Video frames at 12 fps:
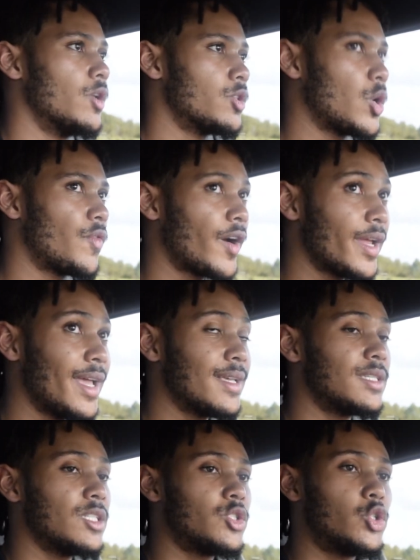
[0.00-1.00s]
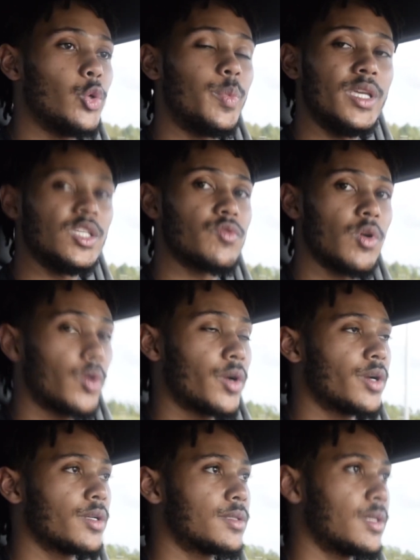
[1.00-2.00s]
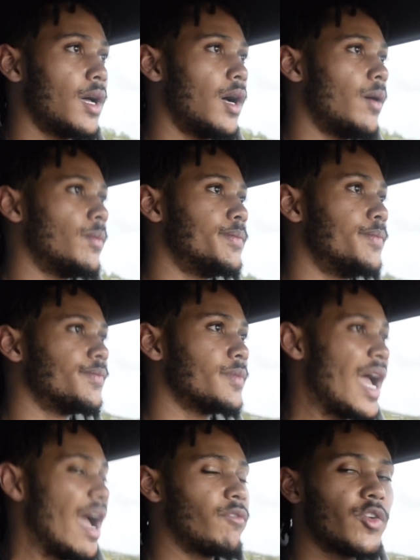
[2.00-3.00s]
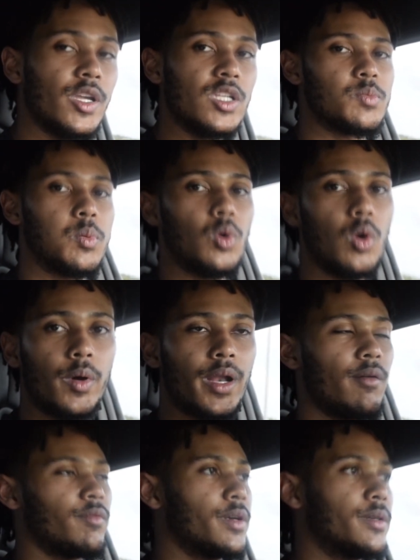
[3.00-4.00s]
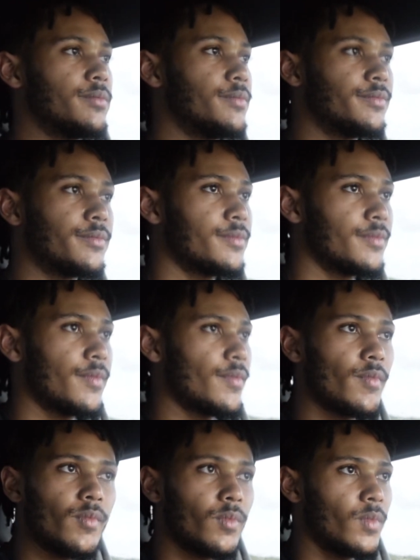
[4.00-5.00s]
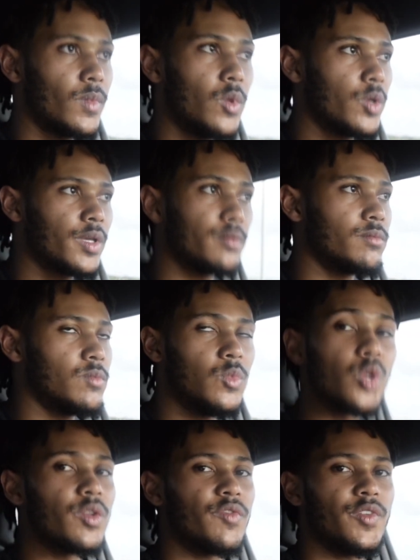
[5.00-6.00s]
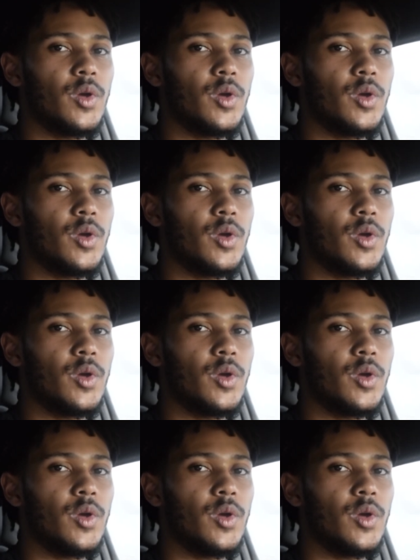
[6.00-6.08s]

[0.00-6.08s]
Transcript: so far he has these two-piece rotors. Um, after each pull or whatever, you can you can